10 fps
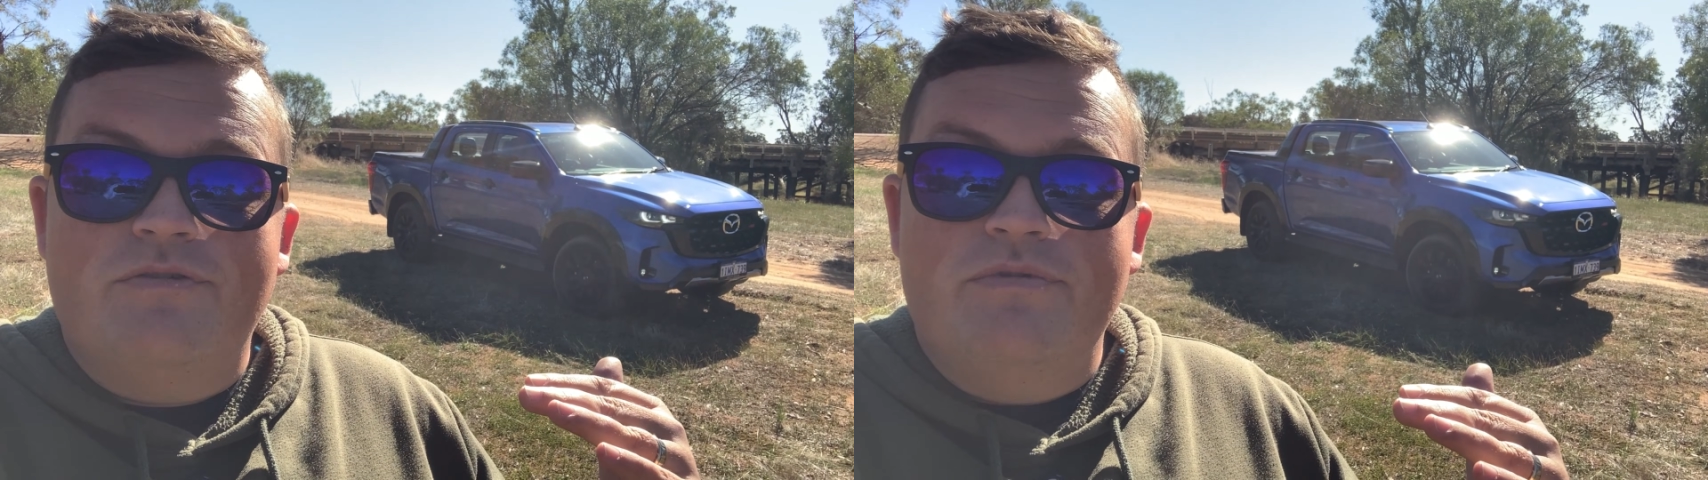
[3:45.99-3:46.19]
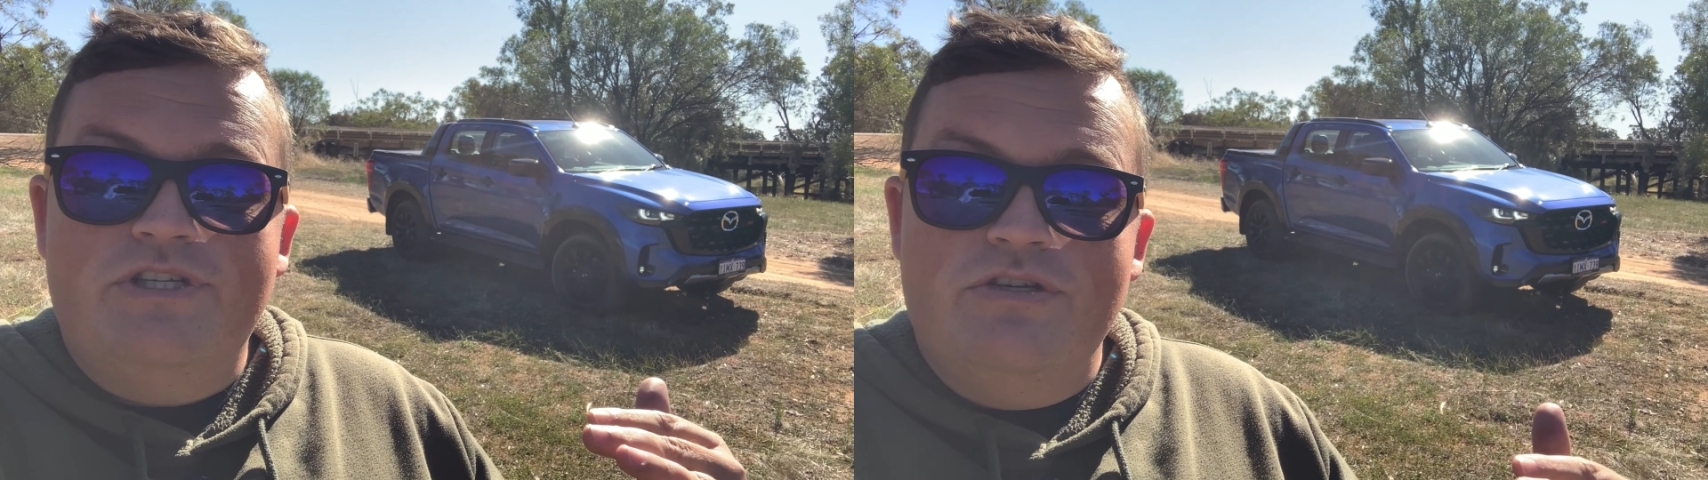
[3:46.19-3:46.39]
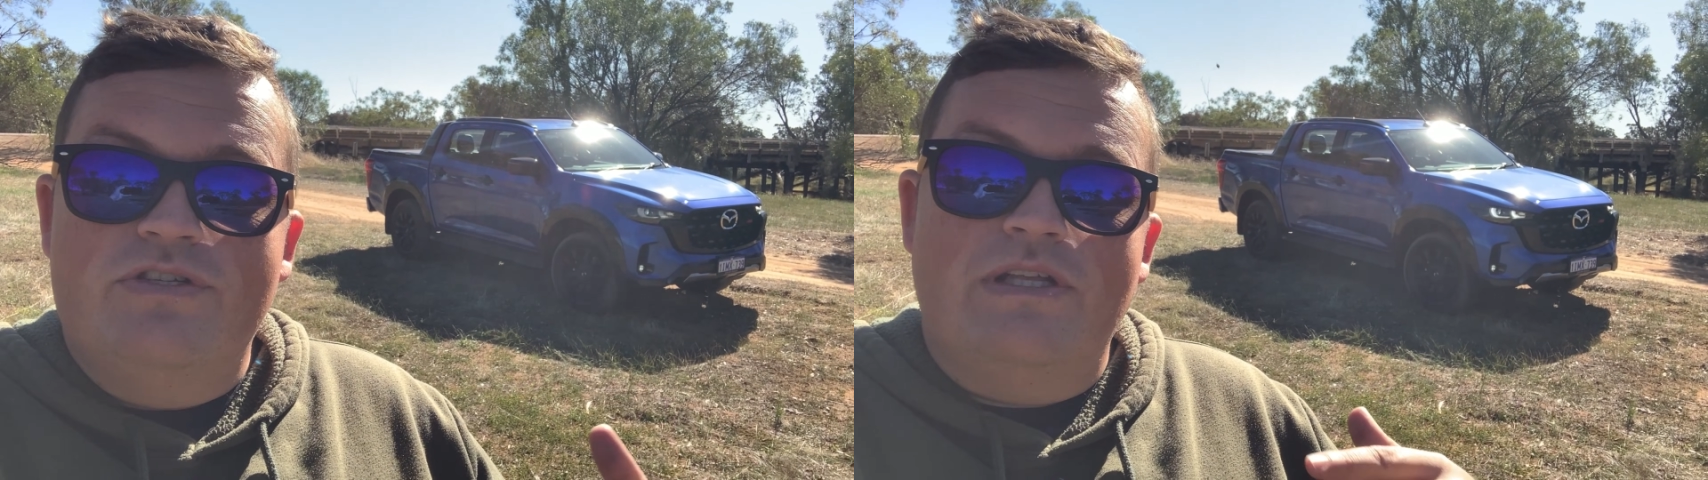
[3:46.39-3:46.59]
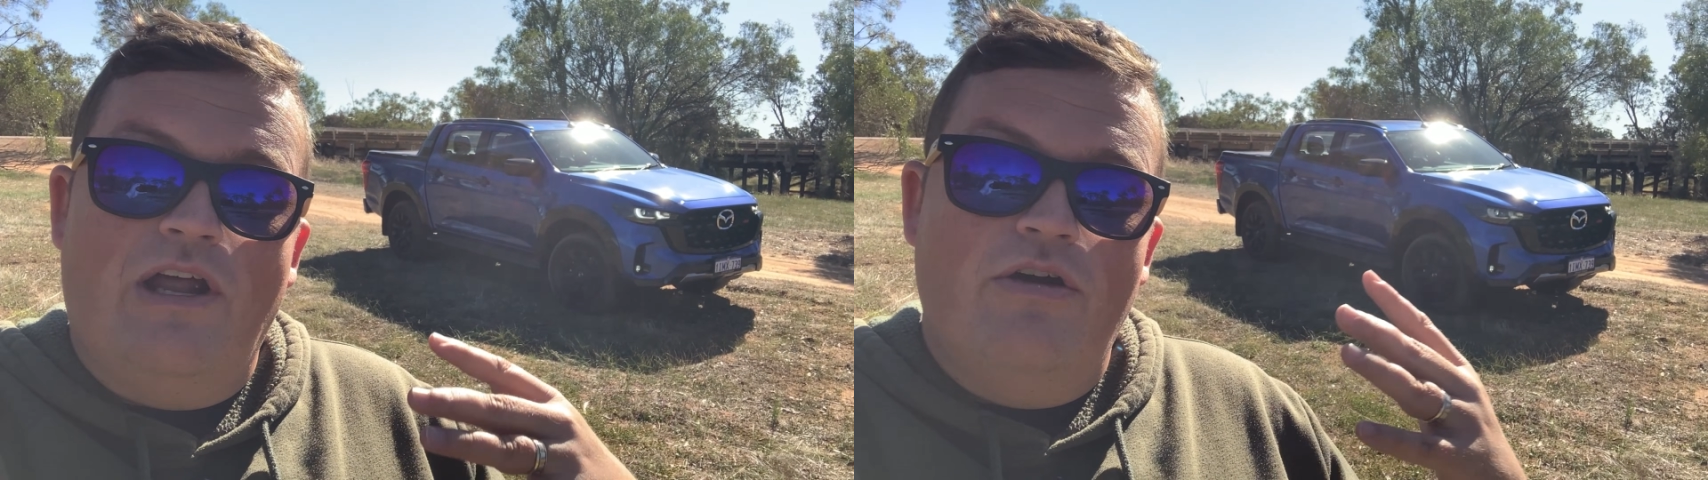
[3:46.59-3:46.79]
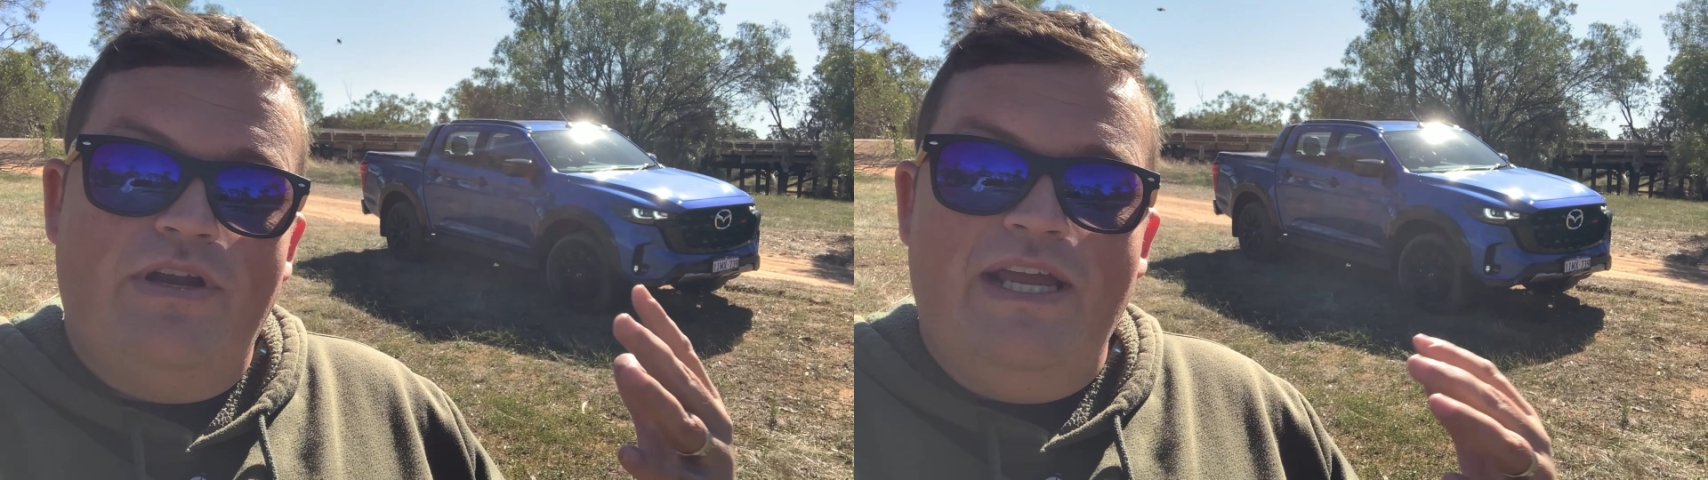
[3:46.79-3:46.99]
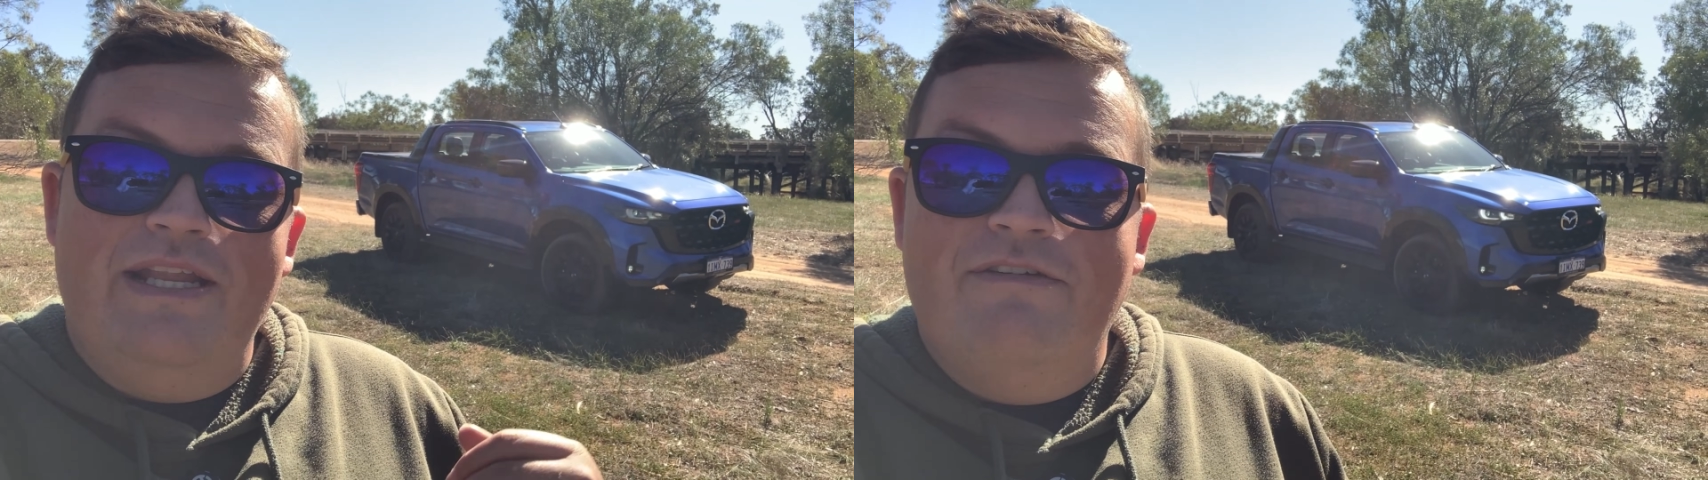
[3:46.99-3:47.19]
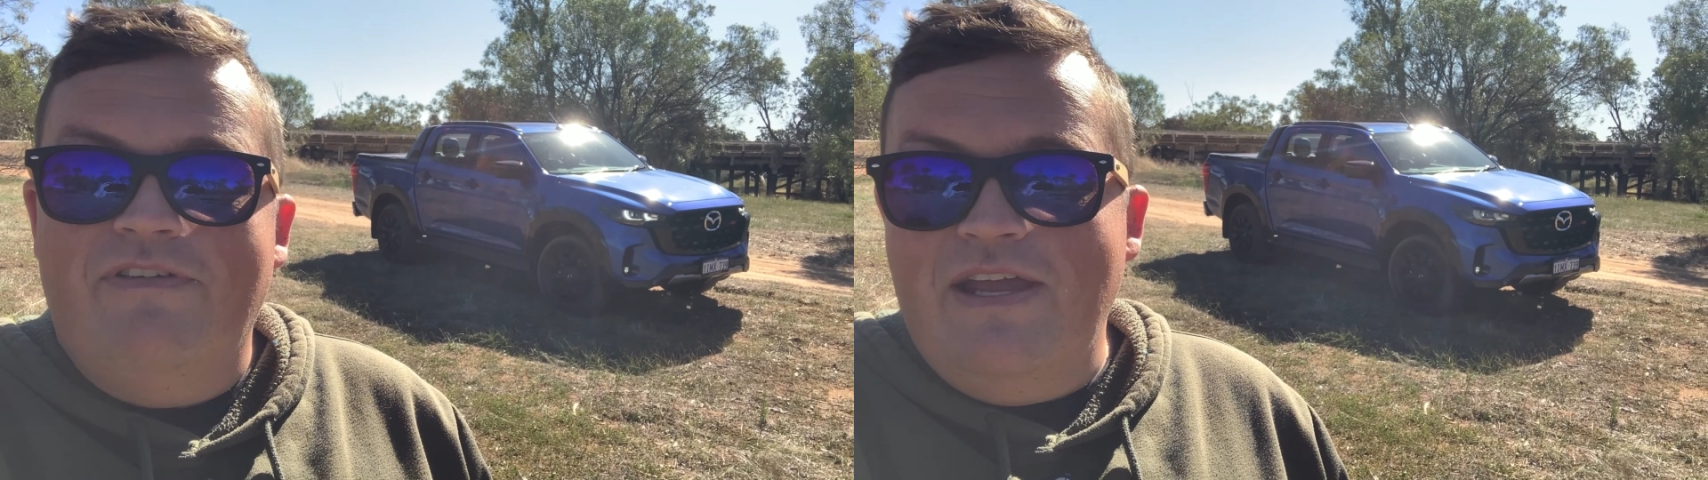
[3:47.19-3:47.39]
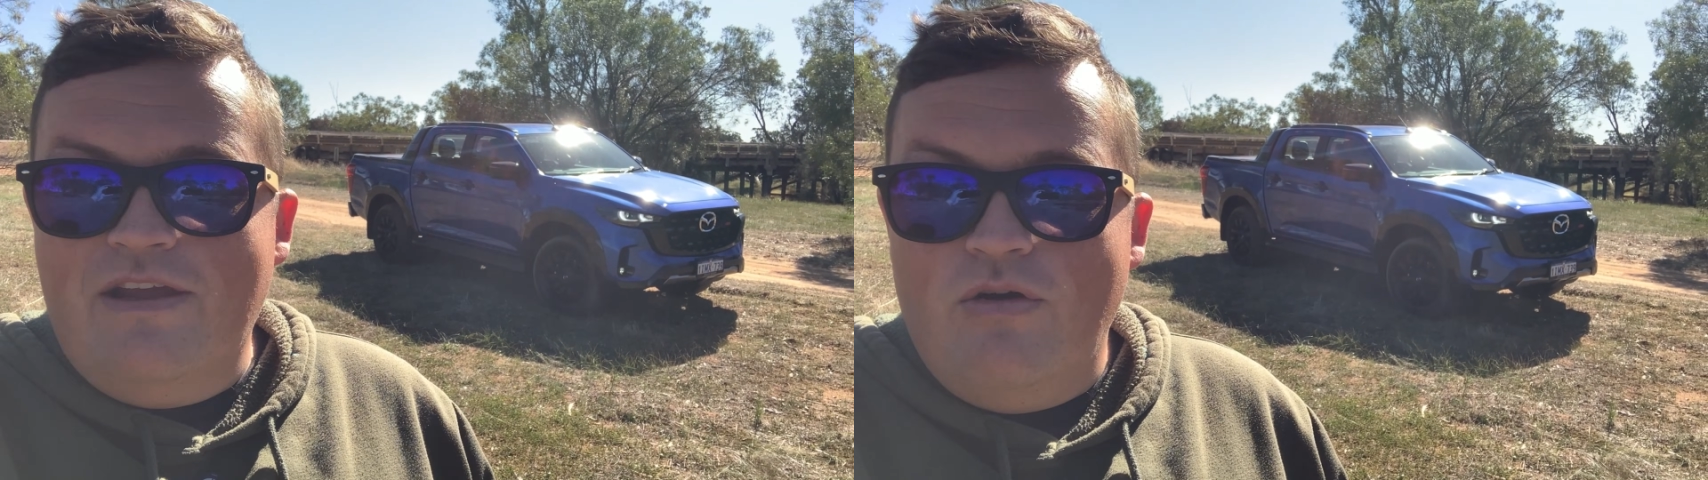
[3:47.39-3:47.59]
reduce the load in the
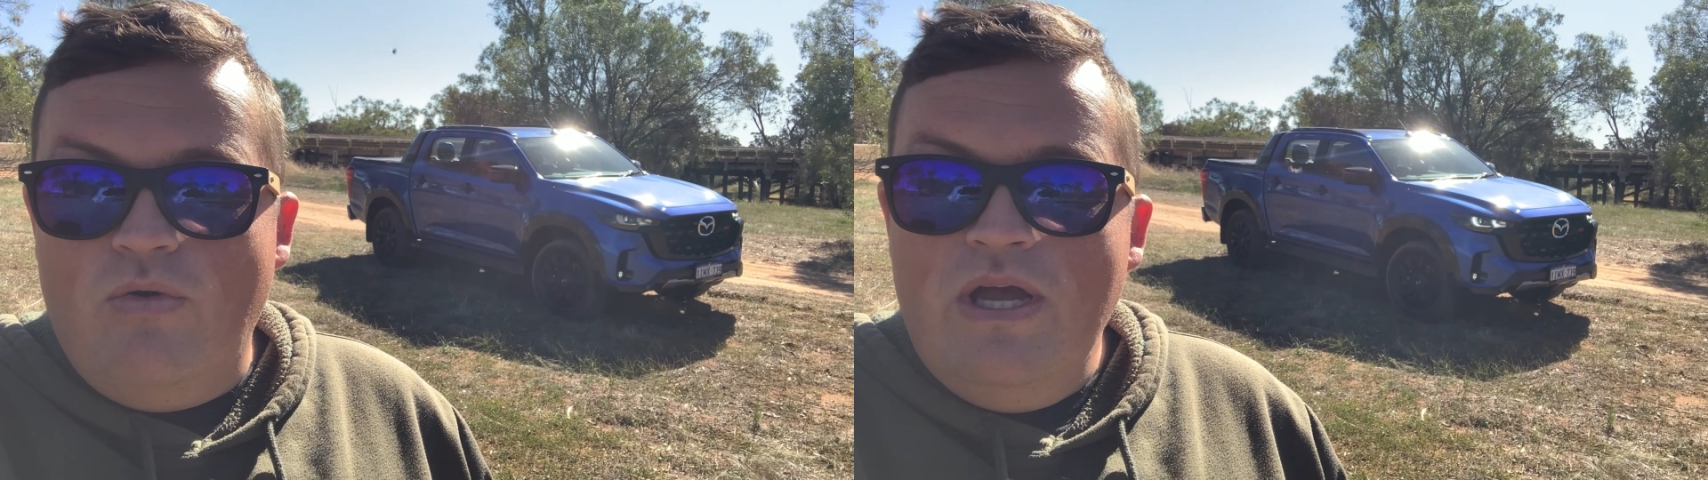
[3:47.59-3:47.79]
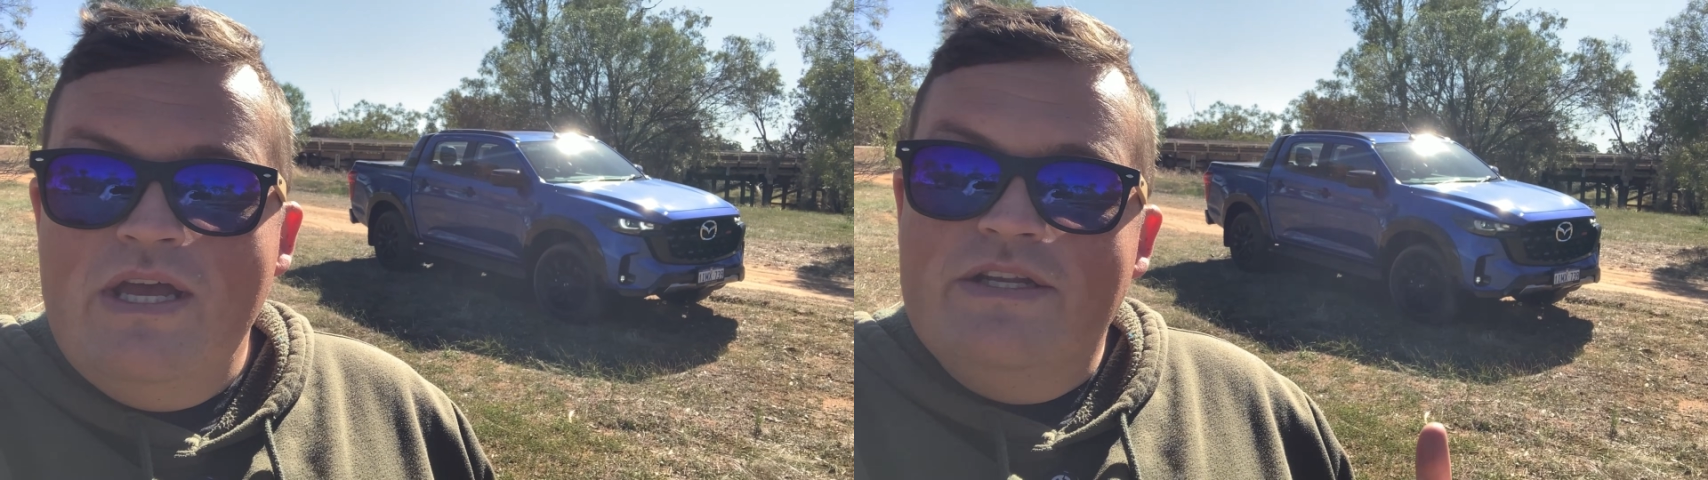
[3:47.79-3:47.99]
vehicle